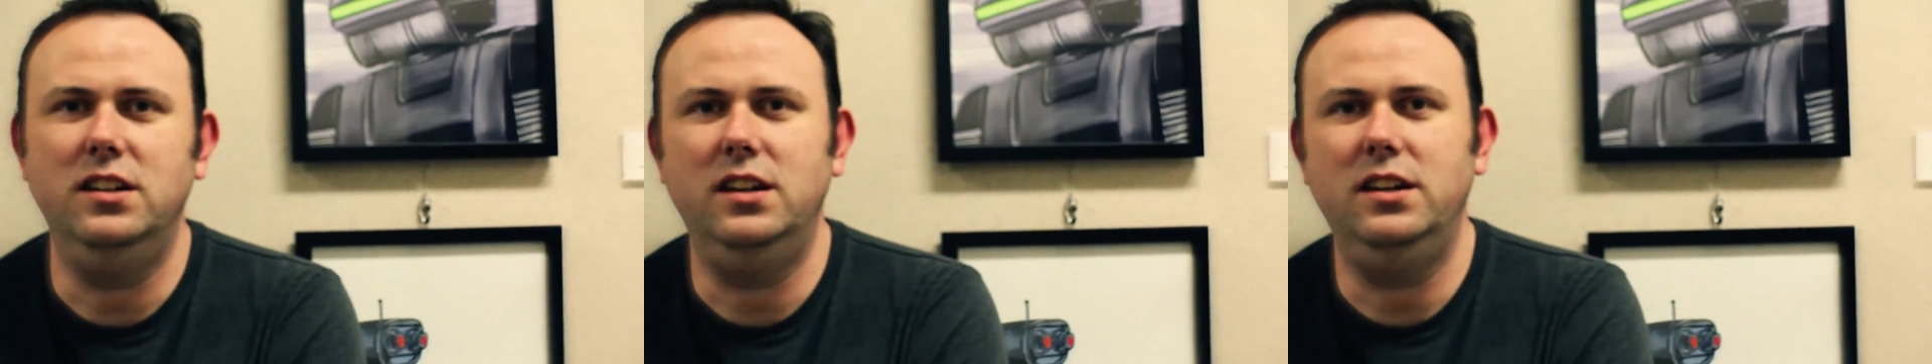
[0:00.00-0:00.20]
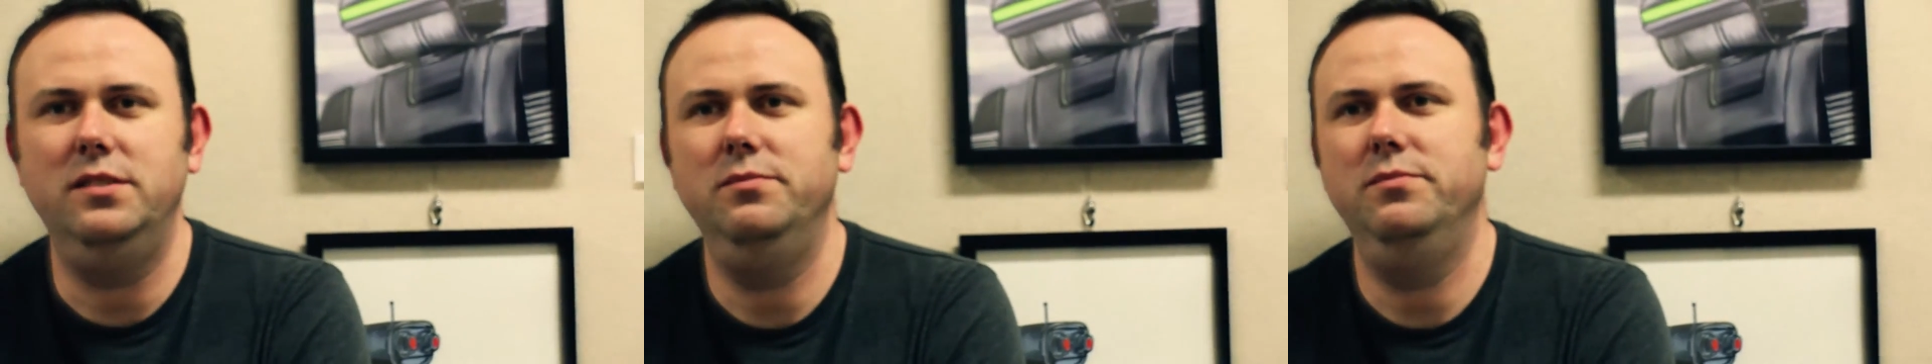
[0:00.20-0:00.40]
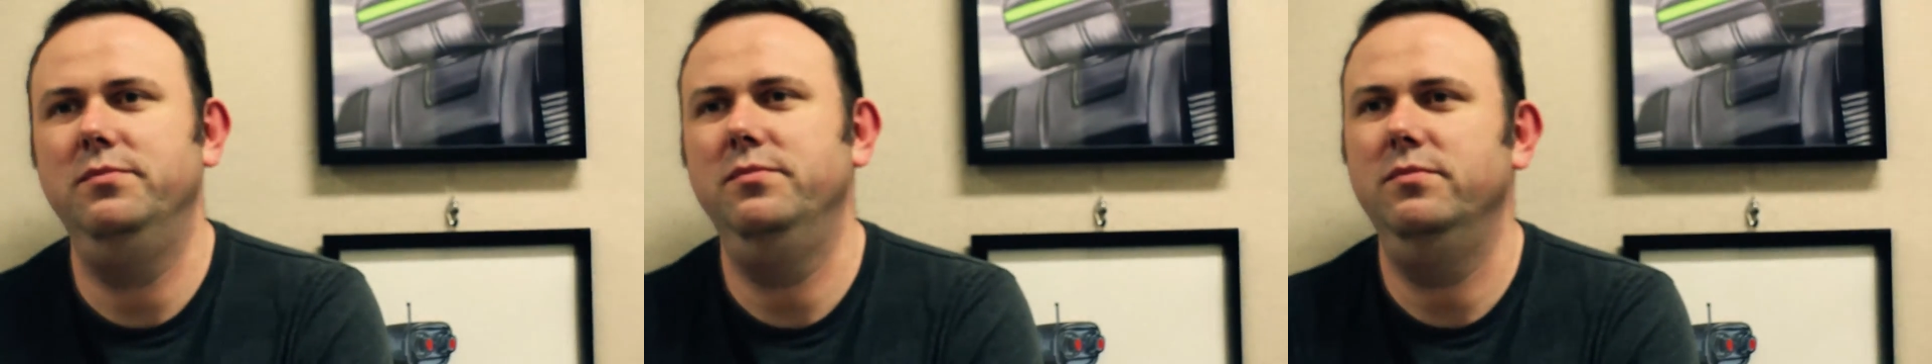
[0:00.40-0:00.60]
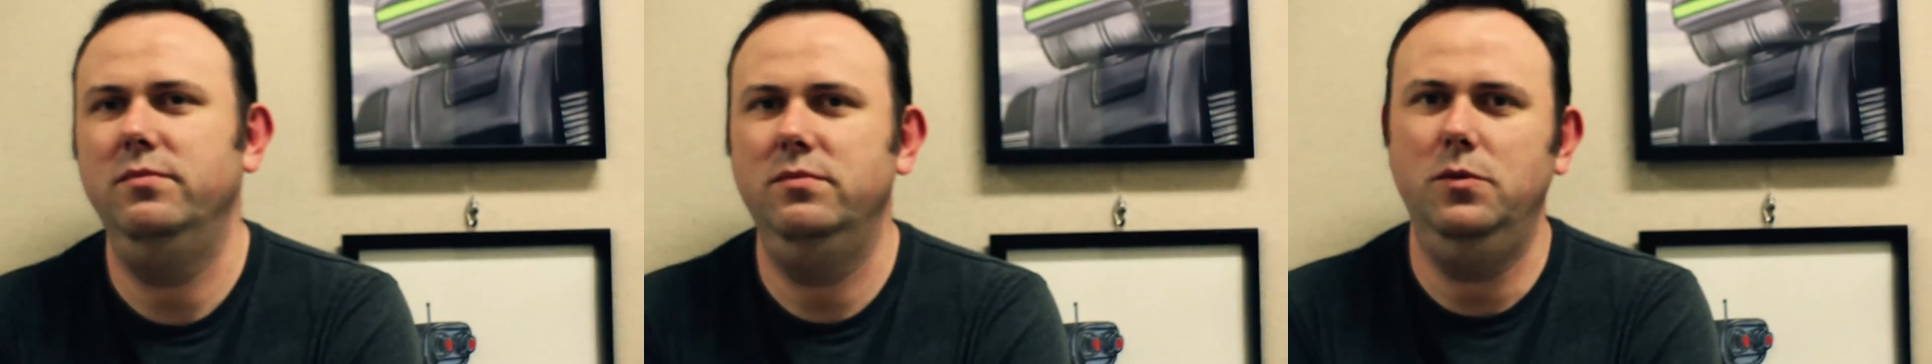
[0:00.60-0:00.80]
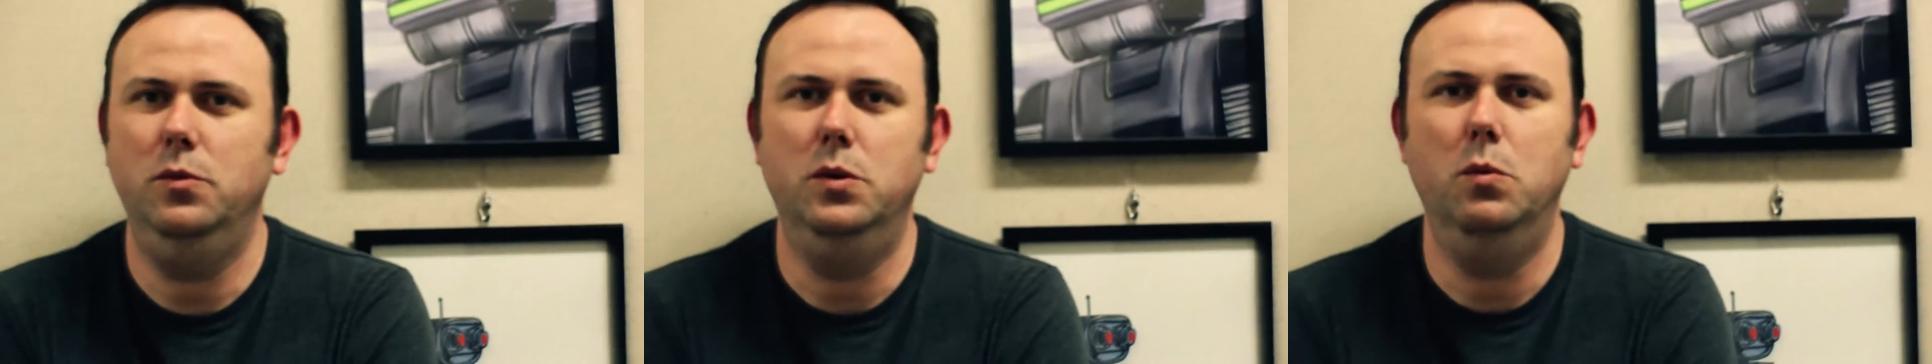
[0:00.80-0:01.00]

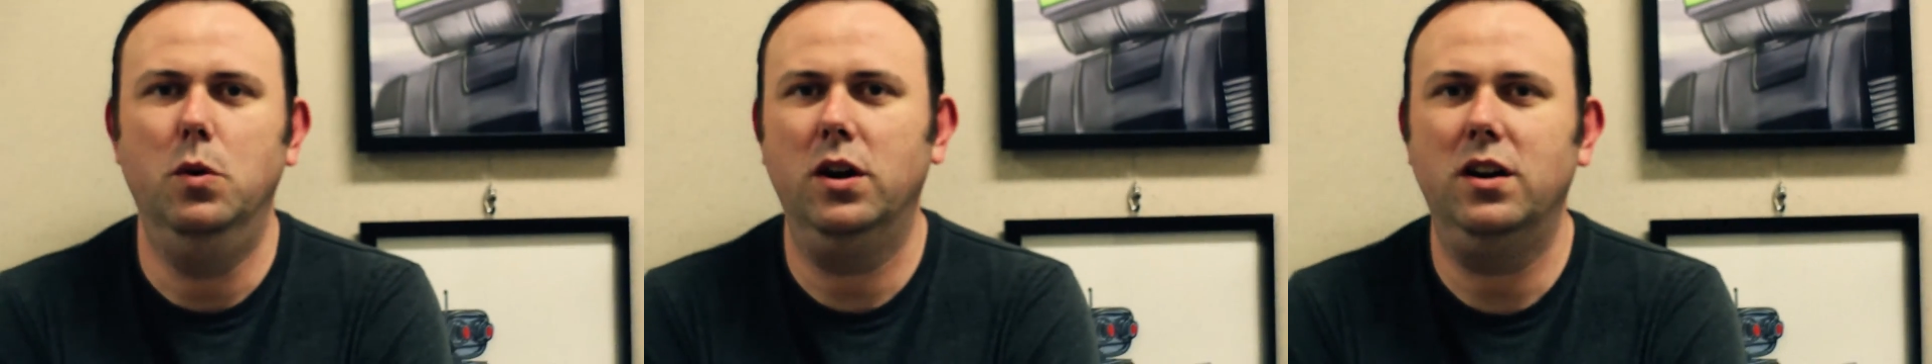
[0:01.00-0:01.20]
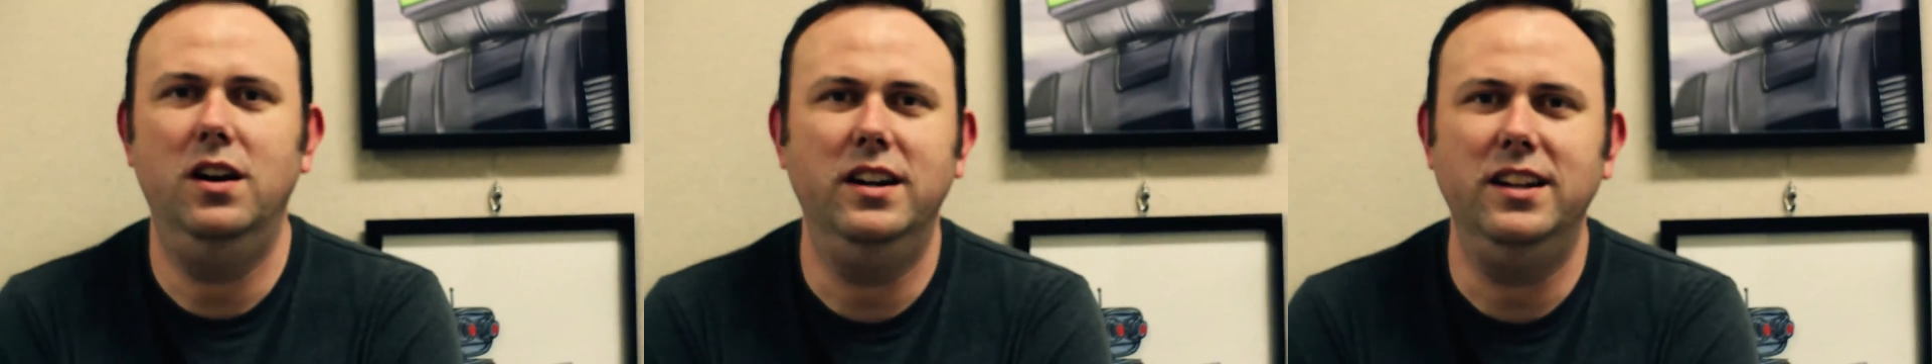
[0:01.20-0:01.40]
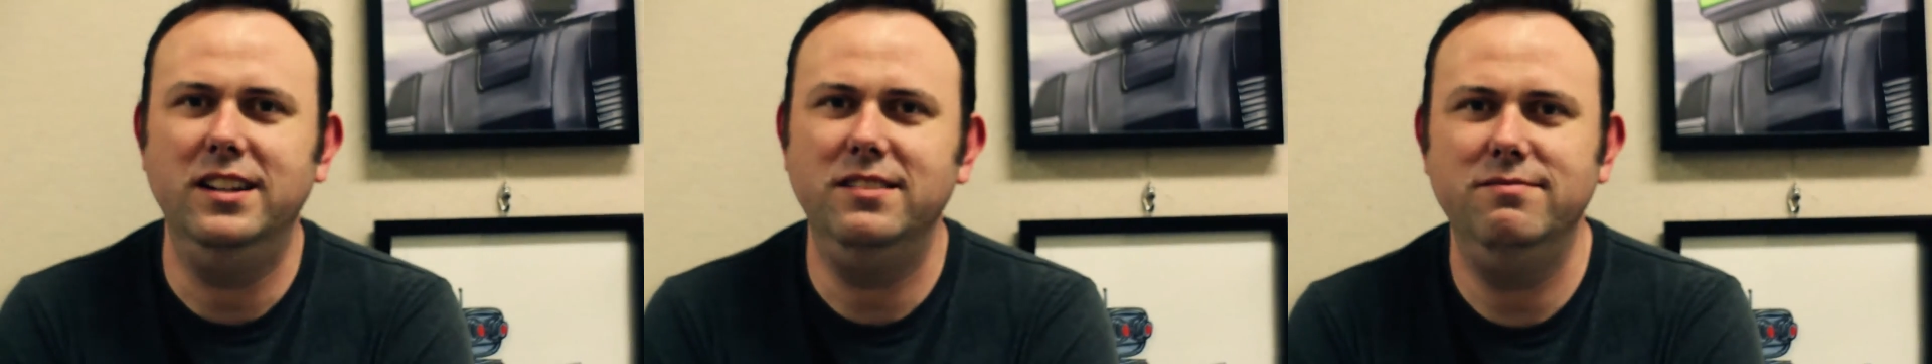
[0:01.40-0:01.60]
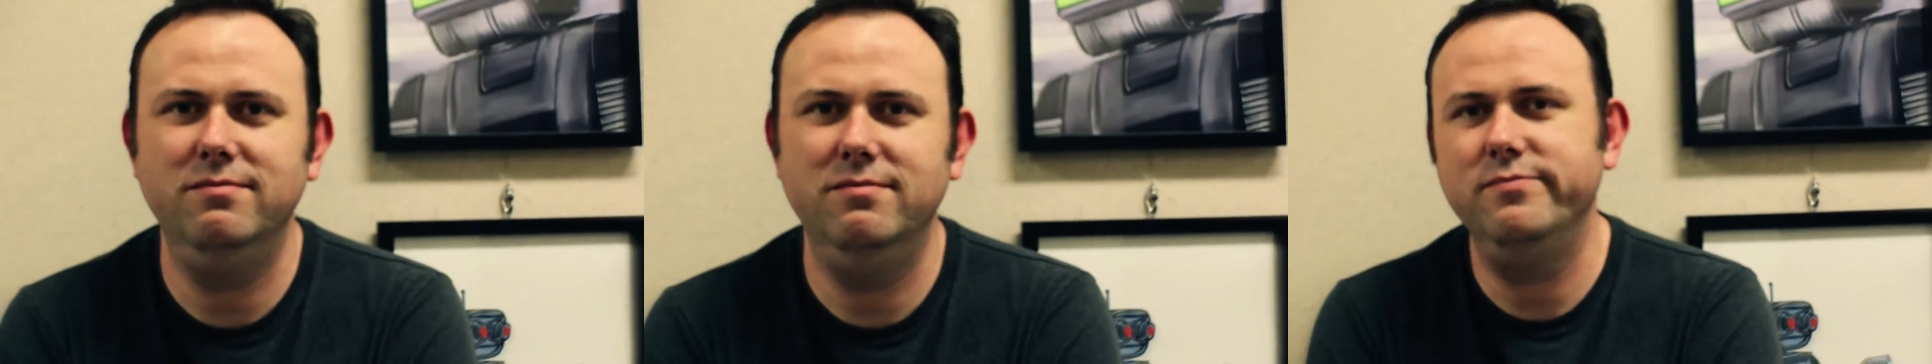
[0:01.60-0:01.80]
We'll work on it.